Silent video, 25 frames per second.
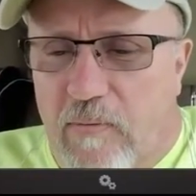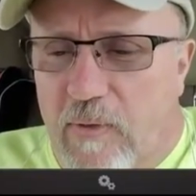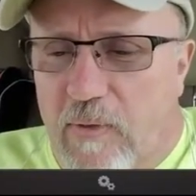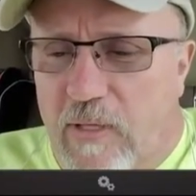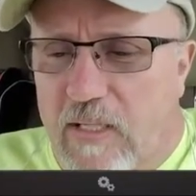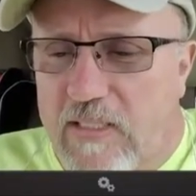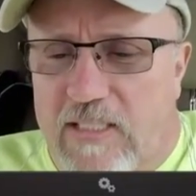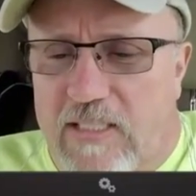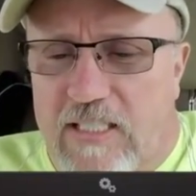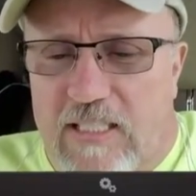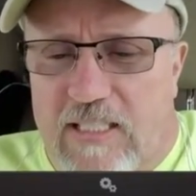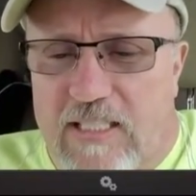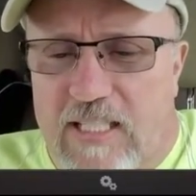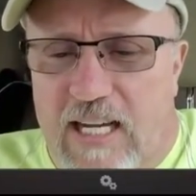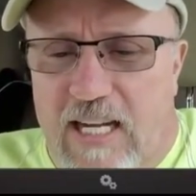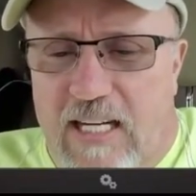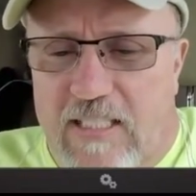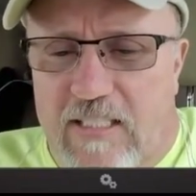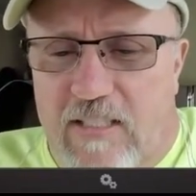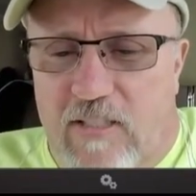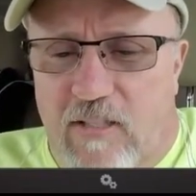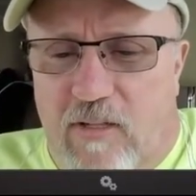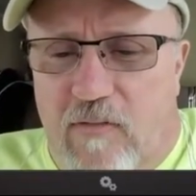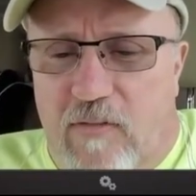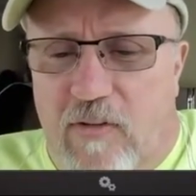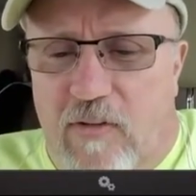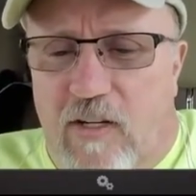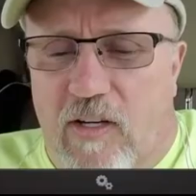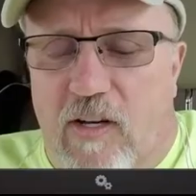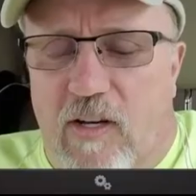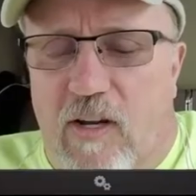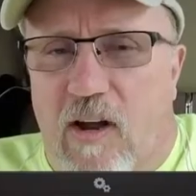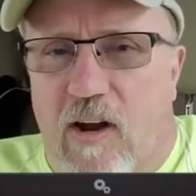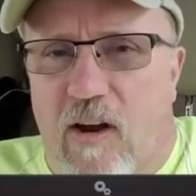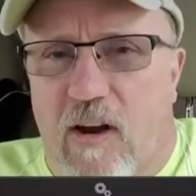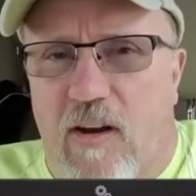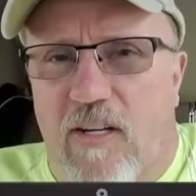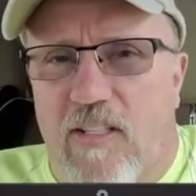was detected over
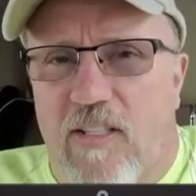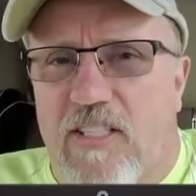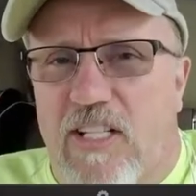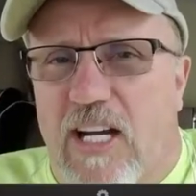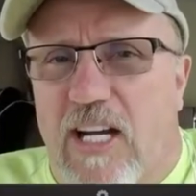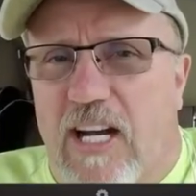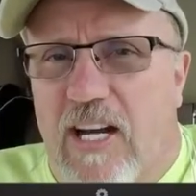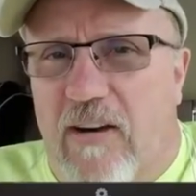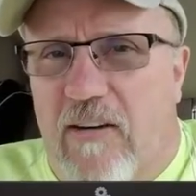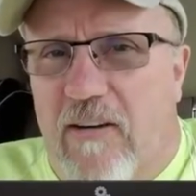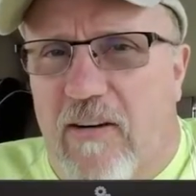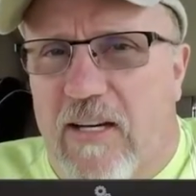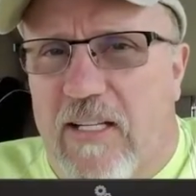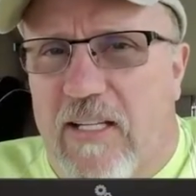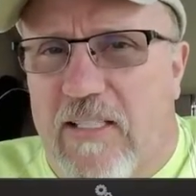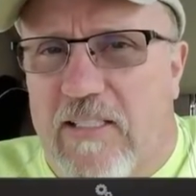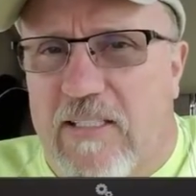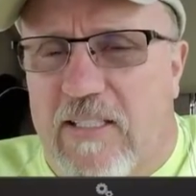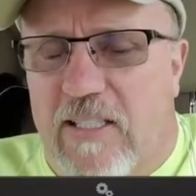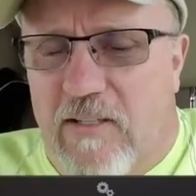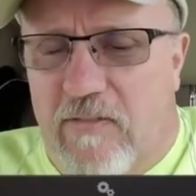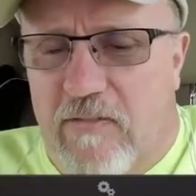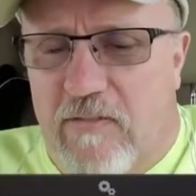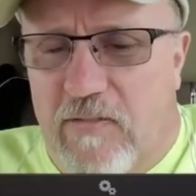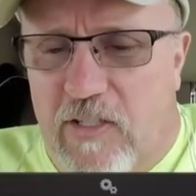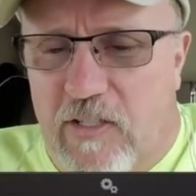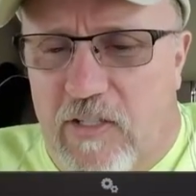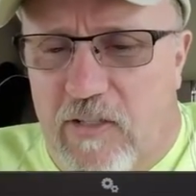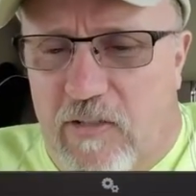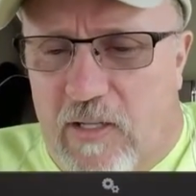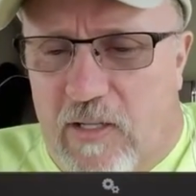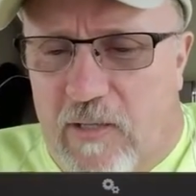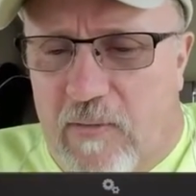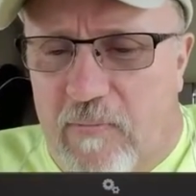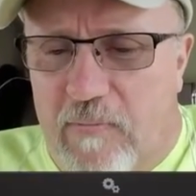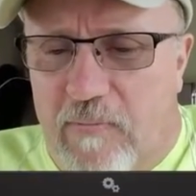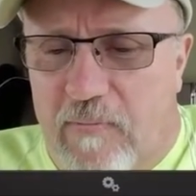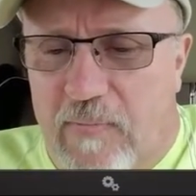large areas of
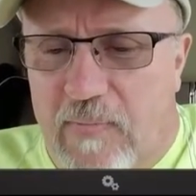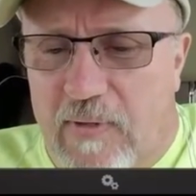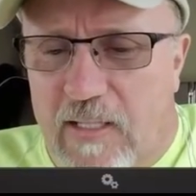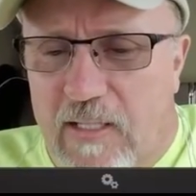Europe.